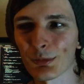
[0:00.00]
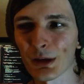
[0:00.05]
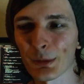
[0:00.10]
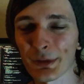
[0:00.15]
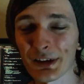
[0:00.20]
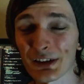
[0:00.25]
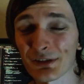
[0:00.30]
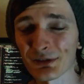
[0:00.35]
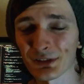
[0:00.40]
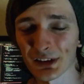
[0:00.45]
I
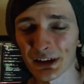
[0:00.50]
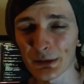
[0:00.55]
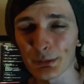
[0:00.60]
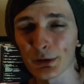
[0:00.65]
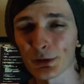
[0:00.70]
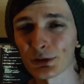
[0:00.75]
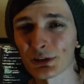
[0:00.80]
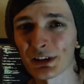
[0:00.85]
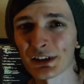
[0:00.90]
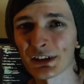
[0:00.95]
might even
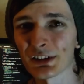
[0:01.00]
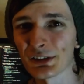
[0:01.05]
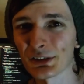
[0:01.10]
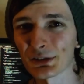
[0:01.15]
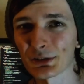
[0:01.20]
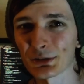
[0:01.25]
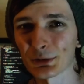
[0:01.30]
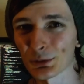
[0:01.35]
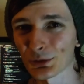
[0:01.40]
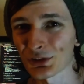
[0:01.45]
build an
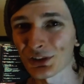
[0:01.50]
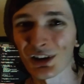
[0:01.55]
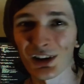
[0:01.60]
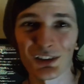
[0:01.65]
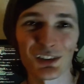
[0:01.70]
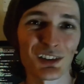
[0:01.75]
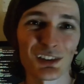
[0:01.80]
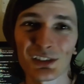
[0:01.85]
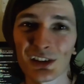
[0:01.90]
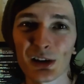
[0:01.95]
additional
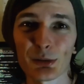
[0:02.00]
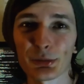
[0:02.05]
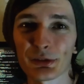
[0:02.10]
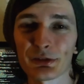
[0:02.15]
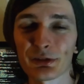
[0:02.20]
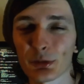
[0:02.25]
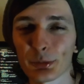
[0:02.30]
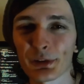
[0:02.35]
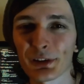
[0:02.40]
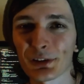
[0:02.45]
charting library
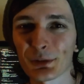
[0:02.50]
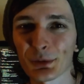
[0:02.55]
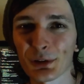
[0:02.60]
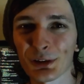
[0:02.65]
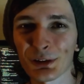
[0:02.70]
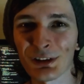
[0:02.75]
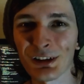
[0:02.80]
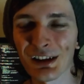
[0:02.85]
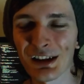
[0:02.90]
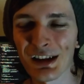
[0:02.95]
from it as
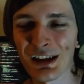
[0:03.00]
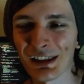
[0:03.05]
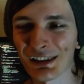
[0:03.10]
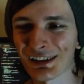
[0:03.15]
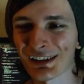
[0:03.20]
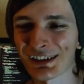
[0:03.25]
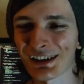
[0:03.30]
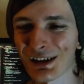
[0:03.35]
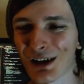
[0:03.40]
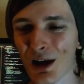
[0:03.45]
well.
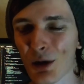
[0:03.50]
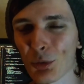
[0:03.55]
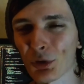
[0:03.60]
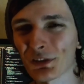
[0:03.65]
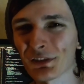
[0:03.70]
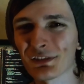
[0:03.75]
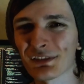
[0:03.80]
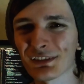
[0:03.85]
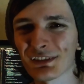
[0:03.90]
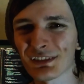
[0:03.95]
Like
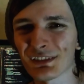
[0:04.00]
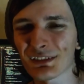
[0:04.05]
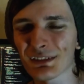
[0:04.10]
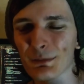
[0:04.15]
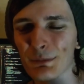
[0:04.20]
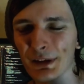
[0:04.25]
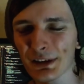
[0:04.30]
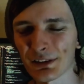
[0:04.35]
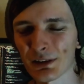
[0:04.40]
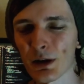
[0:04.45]

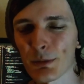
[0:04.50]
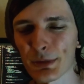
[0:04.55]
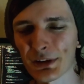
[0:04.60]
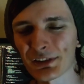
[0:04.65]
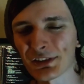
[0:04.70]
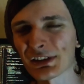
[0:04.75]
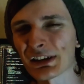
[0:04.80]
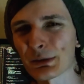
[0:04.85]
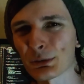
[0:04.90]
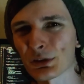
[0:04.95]
I
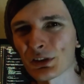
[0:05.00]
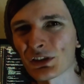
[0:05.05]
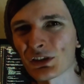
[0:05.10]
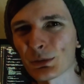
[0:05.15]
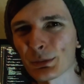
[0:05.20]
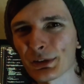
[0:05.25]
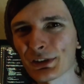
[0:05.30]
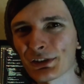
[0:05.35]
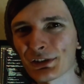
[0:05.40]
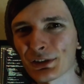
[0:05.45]
basically want it
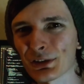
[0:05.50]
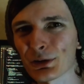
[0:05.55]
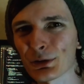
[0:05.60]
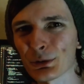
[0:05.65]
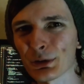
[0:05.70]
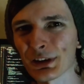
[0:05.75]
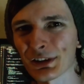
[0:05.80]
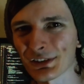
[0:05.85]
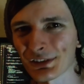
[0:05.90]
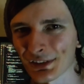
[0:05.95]
to be
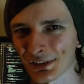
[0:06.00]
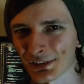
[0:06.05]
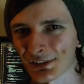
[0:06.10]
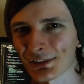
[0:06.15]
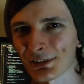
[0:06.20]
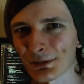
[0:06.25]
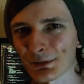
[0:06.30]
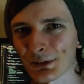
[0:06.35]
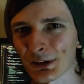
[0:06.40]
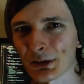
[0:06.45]
so
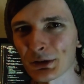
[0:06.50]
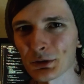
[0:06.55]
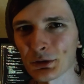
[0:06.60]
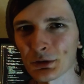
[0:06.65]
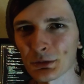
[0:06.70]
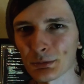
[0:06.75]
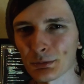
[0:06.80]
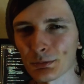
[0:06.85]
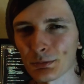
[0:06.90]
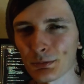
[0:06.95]
extensive that you
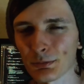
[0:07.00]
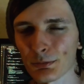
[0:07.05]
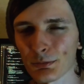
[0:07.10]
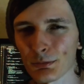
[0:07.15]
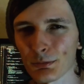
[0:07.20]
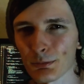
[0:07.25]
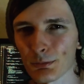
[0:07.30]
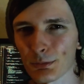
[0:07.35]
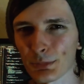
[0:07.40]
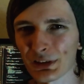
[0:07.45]
could
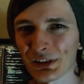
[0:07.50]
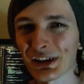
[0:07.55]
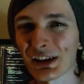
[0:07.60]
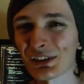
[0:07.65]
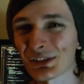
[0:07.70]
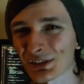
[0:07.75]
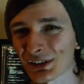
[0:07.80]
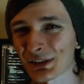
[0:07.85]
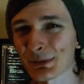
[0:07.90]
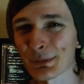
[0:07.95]

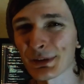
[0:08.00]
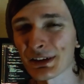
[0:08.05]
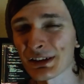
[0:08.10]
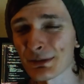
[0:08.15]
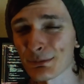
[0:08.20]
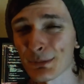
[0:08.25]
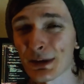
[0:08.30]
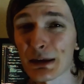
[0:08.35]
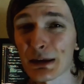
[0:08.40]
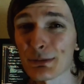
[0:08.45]
potentially
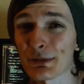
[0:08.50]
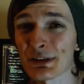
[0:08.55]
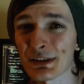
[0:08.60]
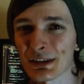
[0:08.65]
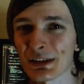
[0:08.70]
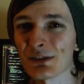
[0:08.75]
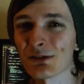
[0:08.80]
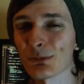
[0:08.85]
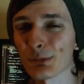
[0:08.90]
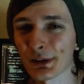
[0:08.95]
maybe
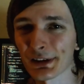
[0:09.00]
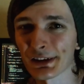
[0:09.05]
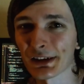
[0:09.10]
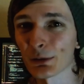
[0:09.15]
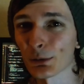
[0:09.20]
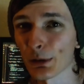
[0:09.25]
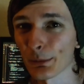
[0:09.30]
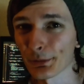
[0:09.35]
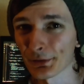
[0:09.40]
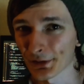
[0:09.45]
even make a
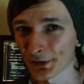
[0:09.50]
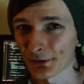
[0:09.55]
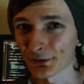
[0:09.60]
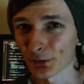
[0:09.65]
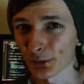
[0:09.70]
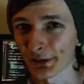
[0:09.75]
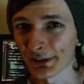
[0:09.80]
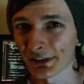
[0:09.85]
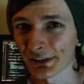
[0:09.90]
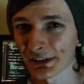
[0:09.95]
website
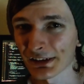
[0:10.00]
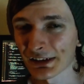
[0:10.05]
from it.